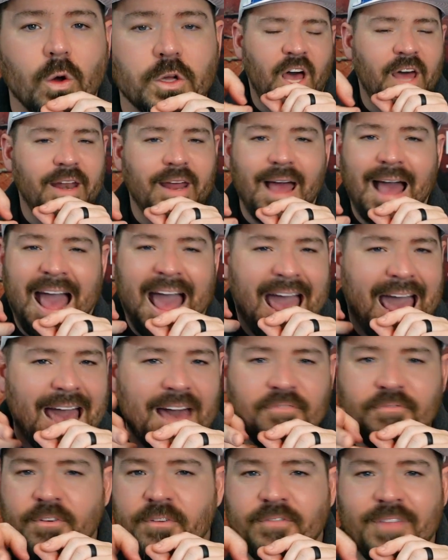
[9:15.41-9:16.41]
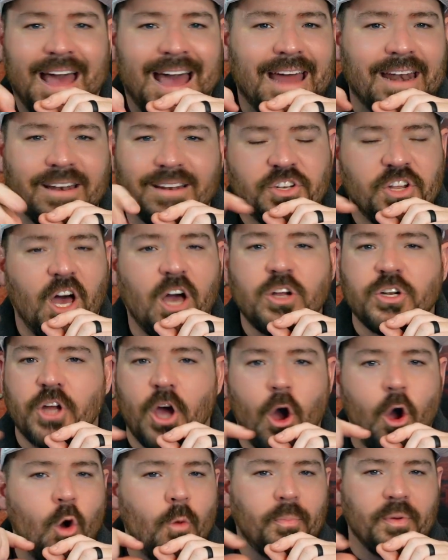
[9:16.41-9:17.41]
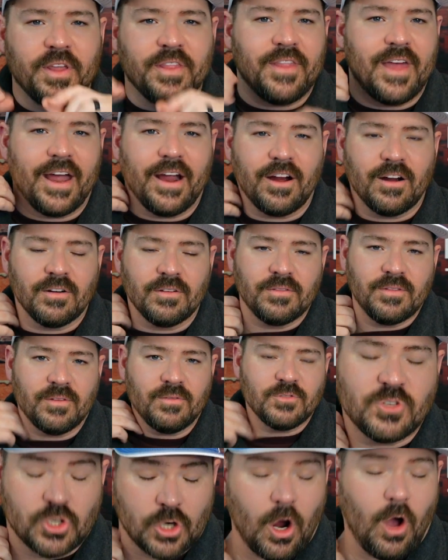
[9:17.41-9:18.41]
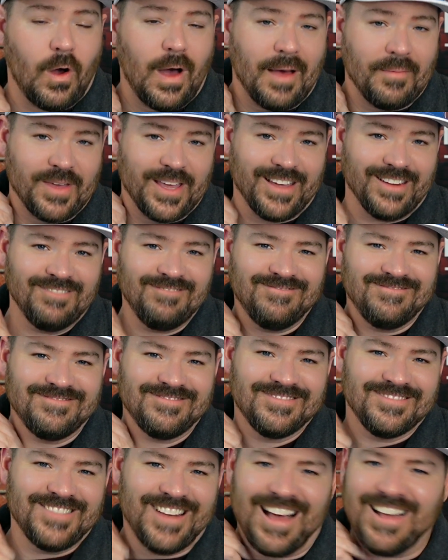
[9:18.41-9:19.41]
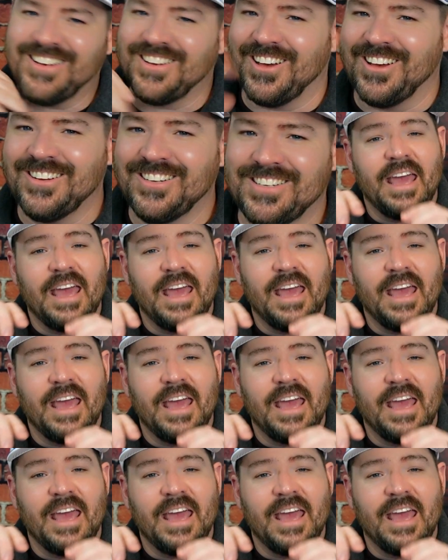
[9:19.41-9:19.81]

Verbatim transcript: Cut half of that duct open there, straw I mean, not duct.